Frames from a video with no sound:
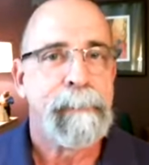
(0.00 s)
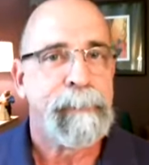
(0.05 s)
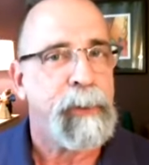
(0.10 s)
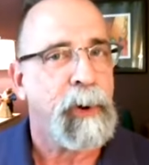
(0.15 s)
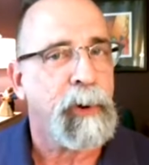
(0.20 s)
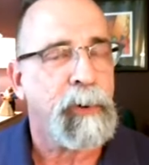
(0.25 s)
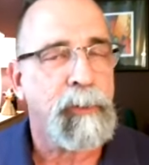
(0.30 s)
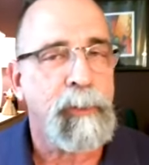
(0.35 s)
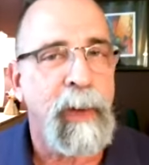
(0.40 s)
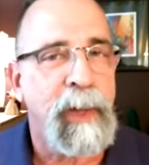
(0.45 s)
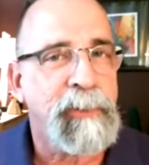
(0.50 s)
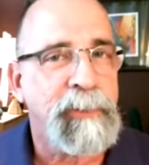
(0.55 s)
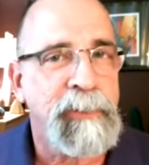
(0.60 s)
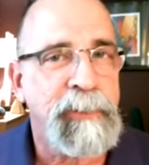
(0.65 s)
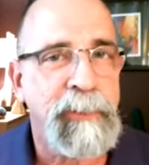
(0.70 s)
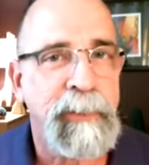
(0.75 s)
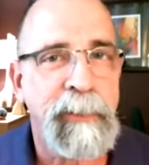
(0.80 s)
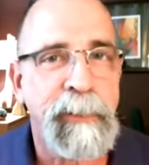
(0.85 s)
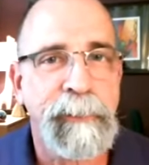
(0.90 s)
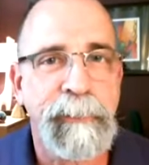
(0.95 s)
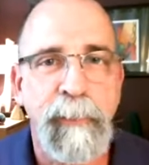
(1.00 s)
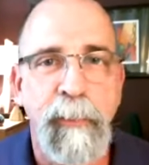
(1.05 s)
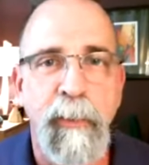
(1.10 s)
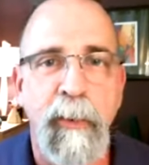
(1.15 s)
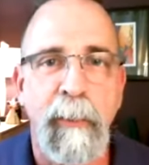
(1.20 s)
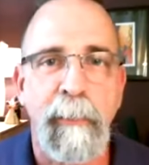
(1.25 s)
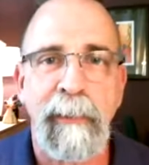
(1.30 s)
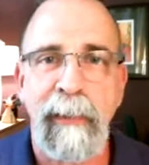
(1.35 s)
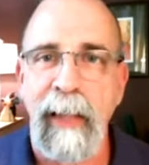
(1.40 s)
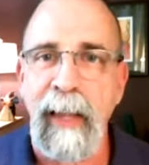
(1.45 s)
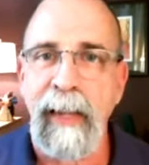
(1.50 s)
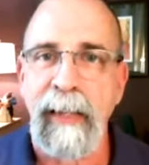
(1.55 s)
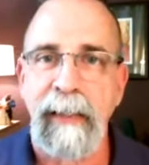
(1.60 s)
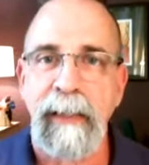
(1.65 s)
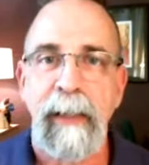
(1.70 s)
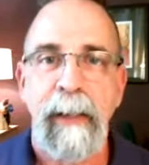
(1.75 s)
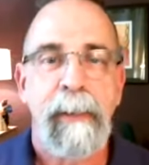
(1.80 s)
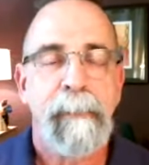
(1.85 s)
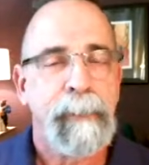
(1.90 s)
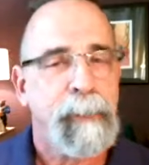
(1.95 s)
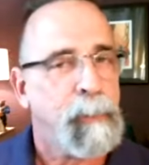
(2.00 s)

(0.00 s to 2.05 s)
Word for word: There are questions on the form like,